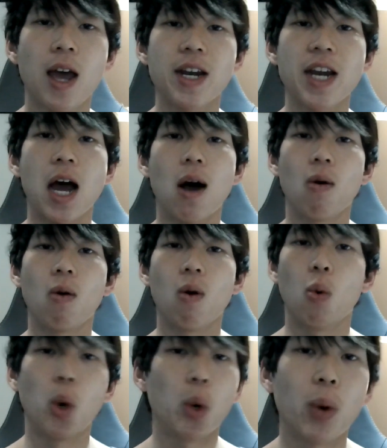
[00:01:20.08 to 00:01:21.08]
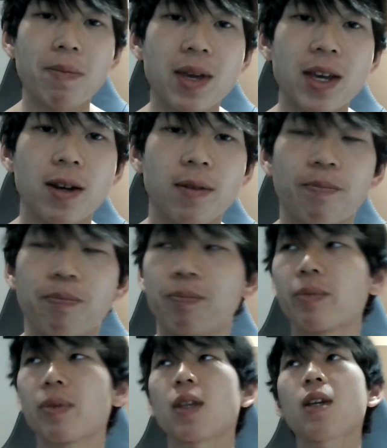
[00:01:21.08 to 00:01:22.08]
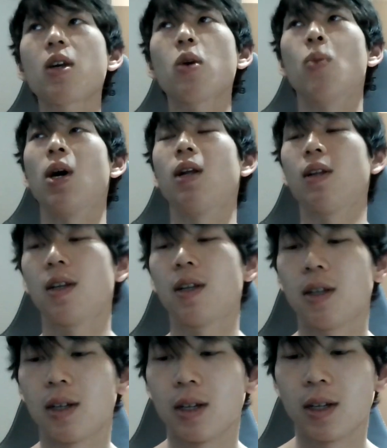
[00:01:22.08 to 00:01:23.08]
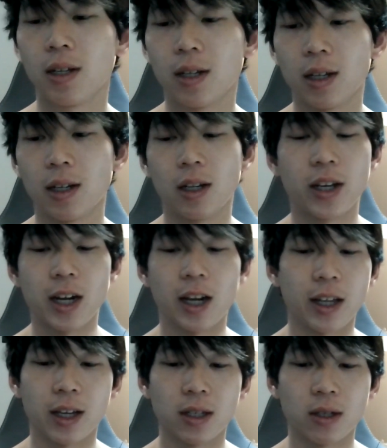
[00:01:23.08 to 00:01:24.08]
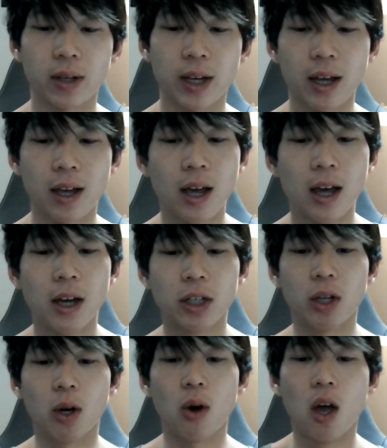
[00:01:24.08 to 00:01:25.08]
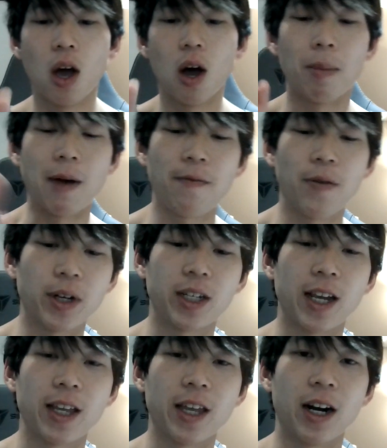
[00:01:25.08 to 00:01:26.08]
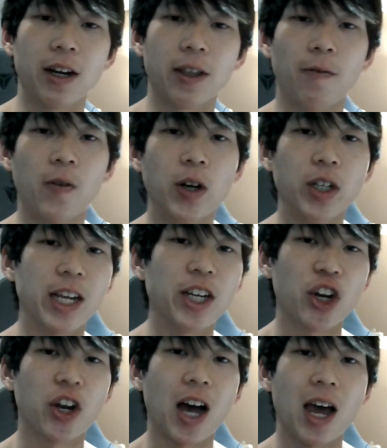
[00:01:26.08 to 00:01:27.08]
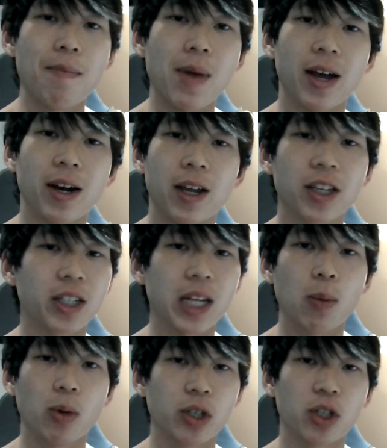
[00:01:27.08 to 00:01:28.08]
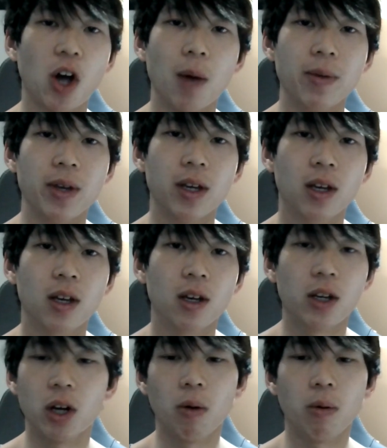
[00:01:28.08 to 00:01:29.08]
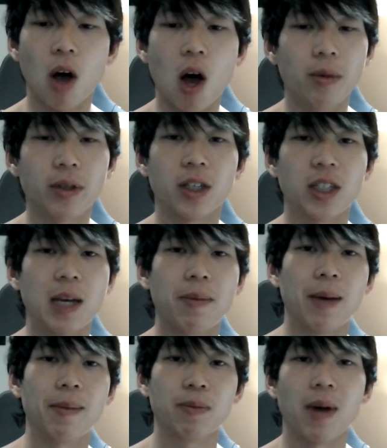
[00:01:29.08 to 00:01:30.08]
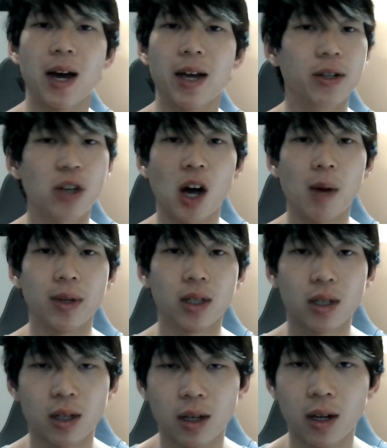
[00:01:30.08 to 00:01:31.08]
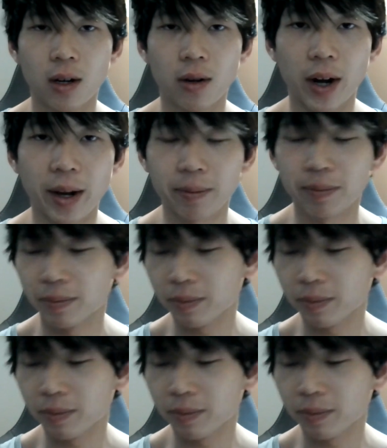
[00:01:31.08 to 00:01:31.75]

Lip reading: Now, what do I mean? Well, look at it like this, okay? So, my first day there, the first Asian guy I met, his name was Tommy. You know, almost the same name as mine, Thomas, right?